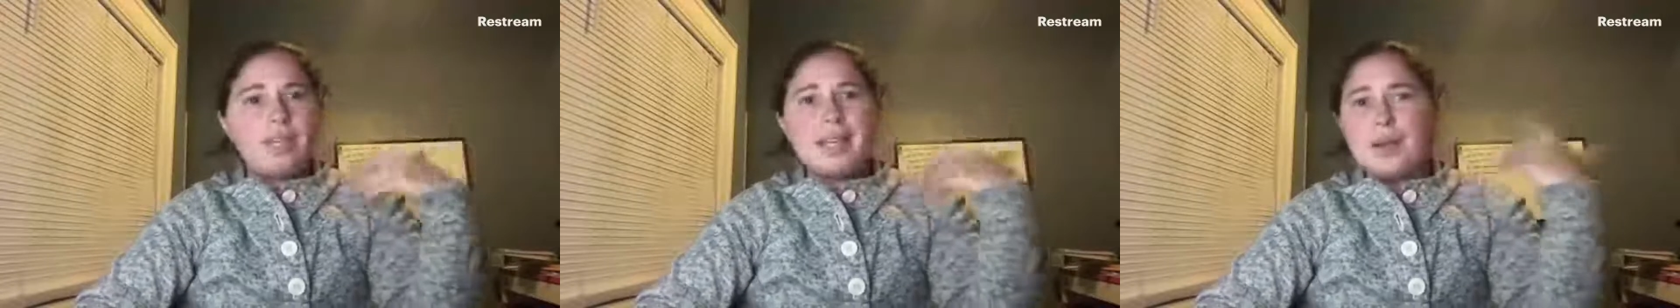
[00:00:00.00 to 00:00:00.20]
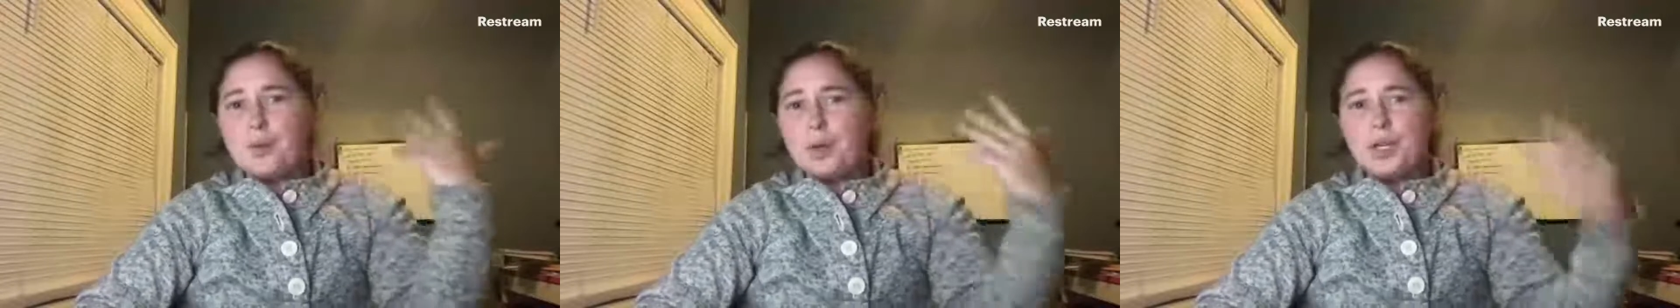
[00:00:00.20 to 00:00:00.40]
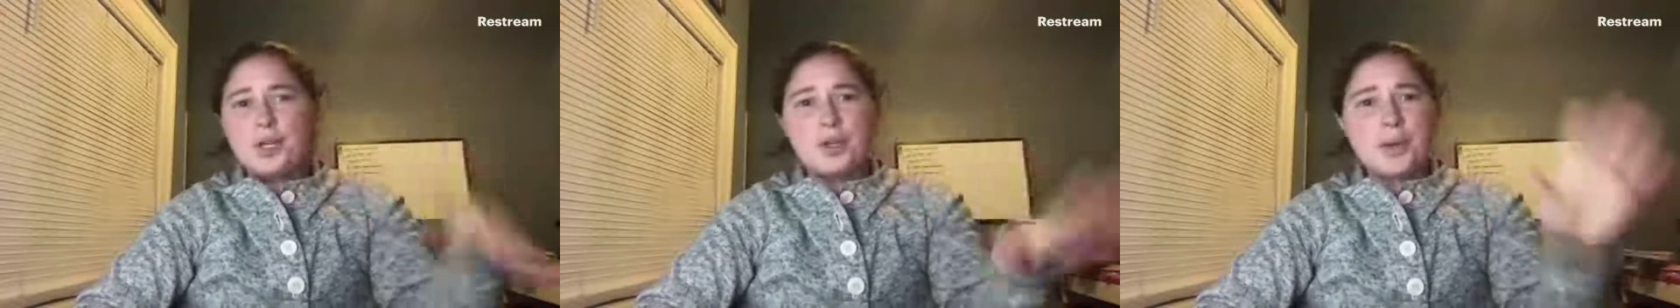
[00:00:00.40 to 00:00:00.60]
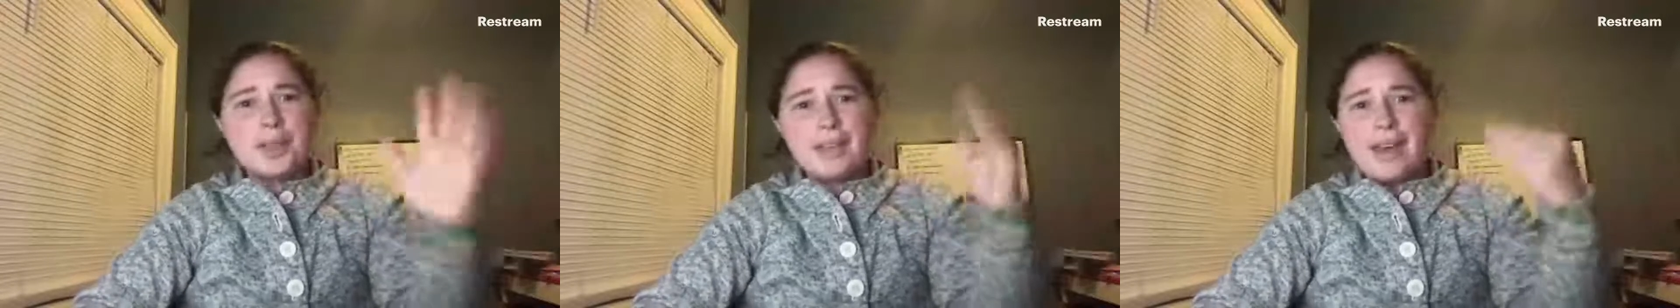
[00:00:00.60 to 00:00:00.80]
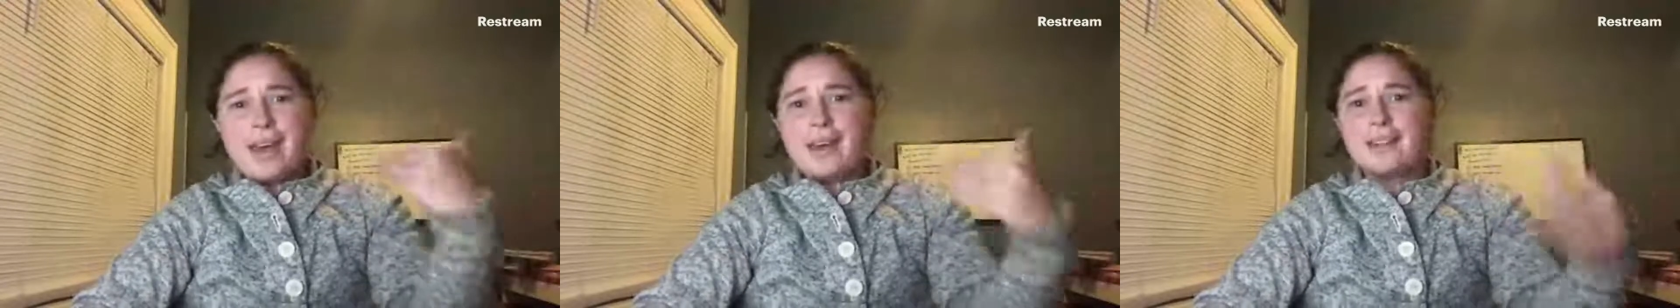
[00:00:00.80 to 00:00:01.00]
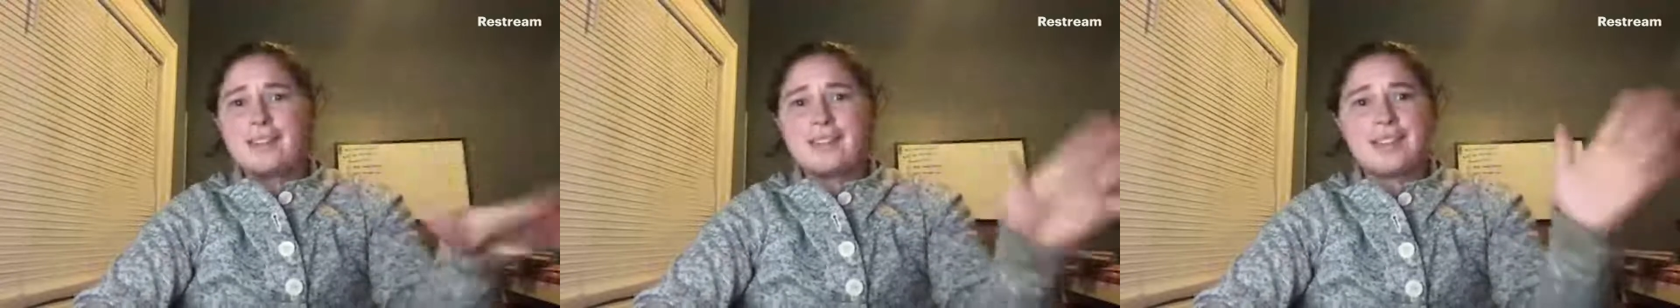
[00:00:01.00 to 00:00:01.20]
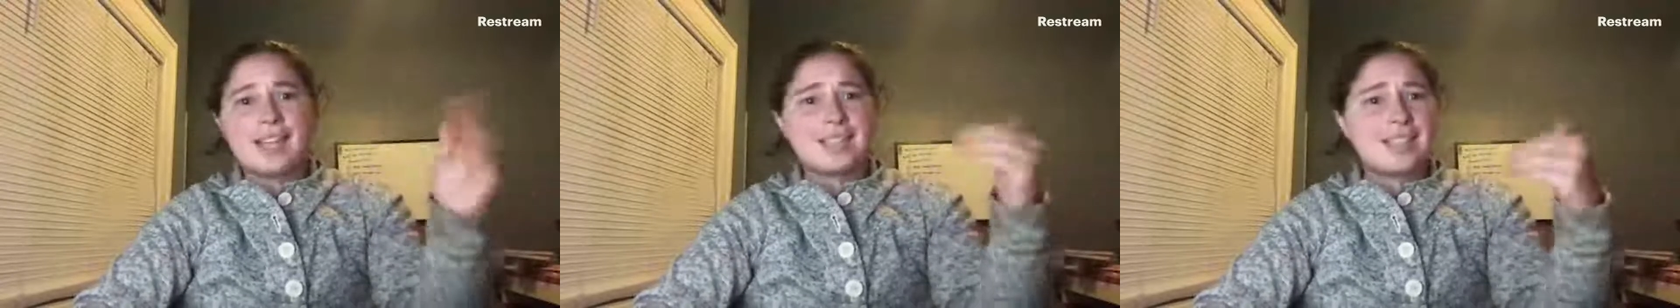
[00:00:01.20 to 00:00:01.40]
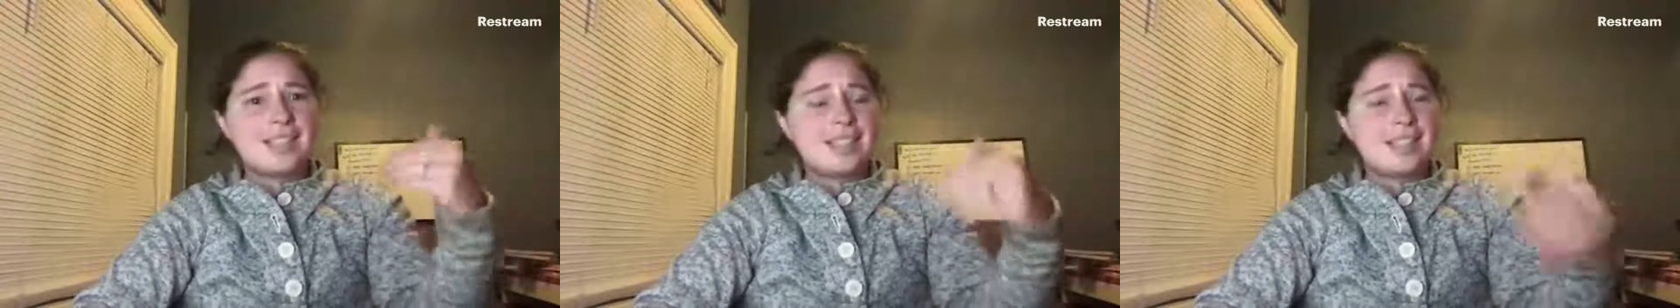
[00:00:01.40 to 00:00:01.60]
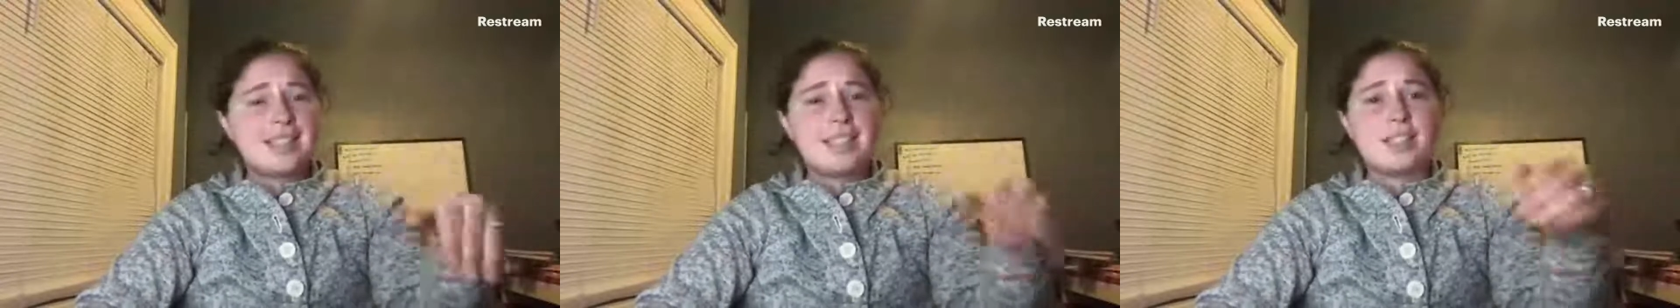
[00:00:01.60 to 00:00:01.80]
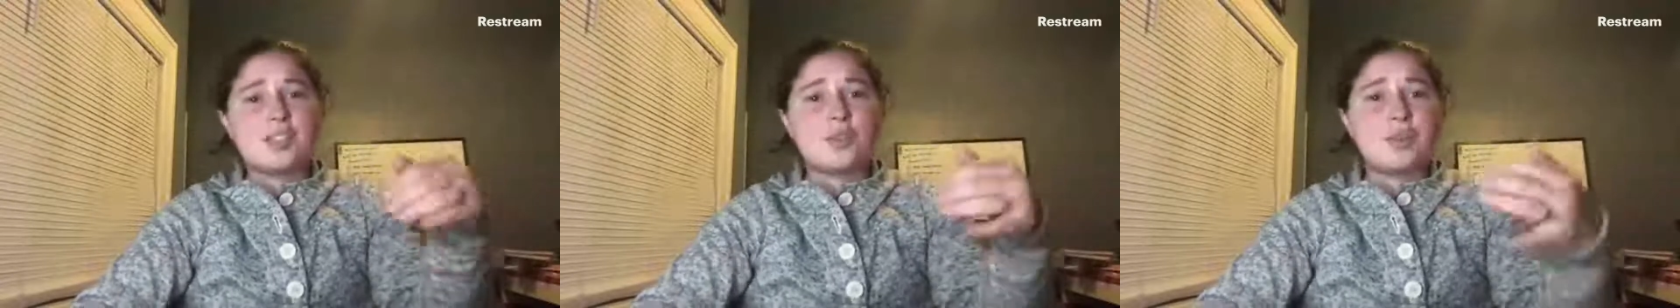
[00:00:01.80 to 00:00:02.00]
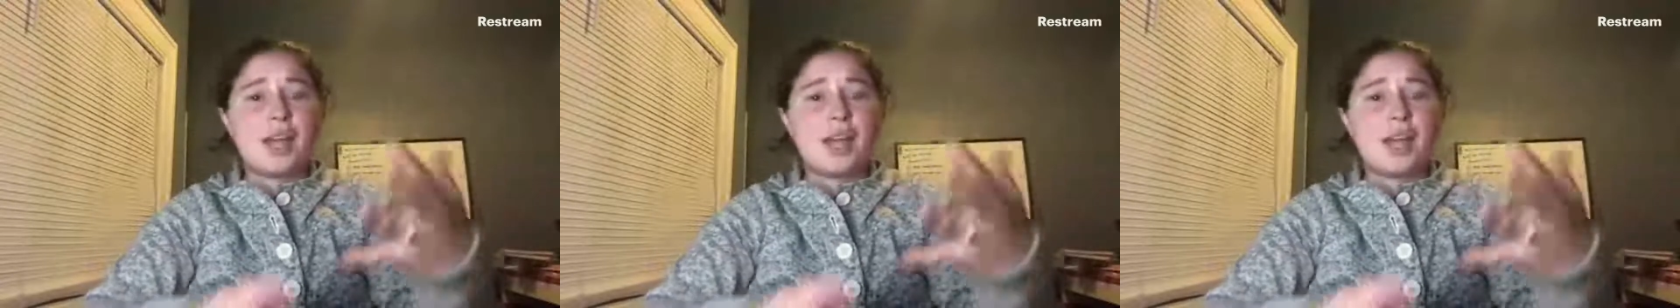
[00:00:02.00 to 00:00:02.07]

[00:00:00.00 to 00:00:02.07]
And when you're doing that, that's easy. So